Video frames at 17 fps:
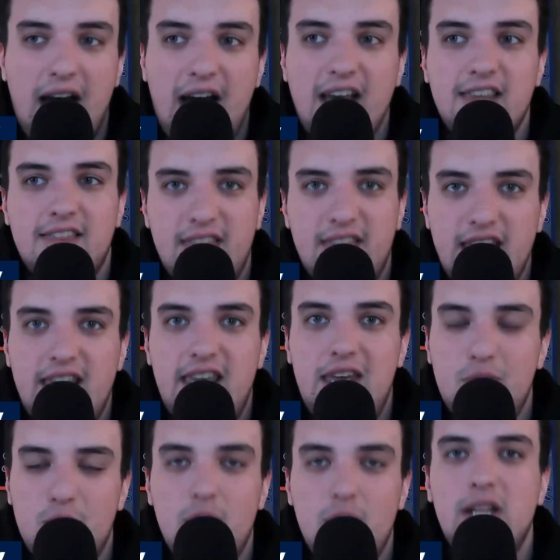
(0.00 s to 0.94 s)
I think
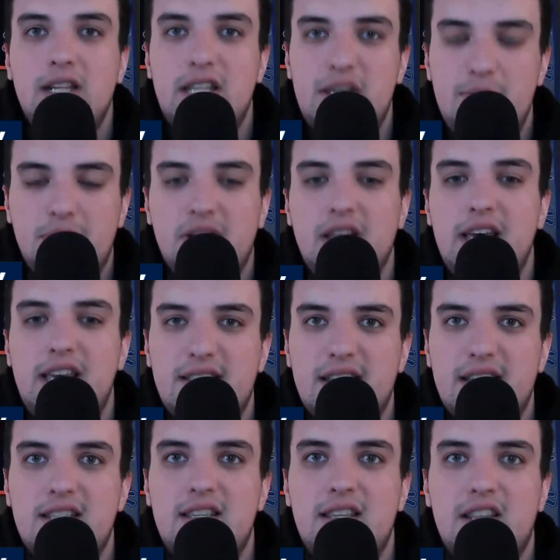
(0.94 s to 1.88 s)
he really
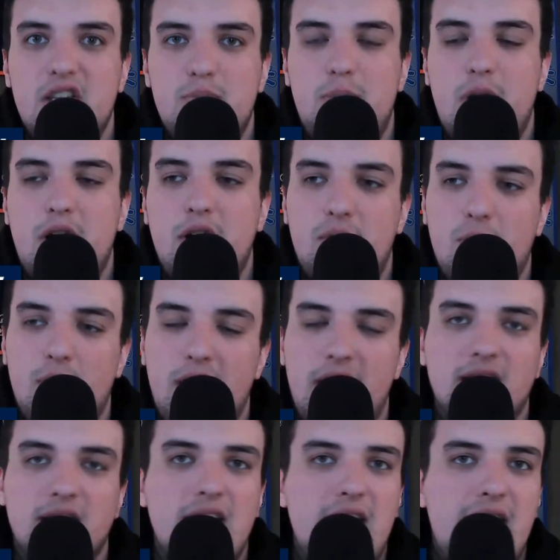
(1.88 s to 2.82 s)
plays into this park
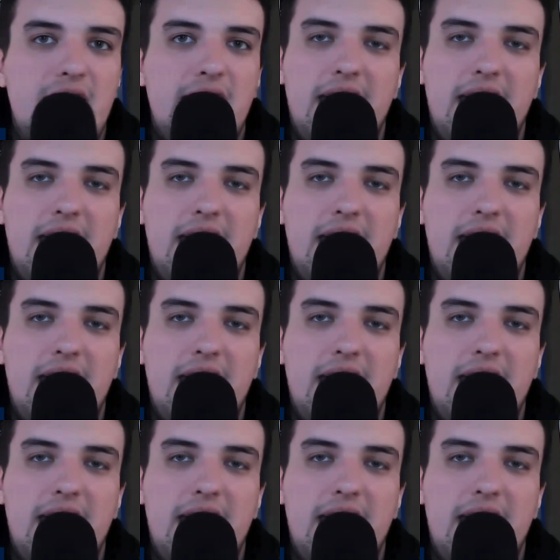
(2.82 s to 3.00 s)
well,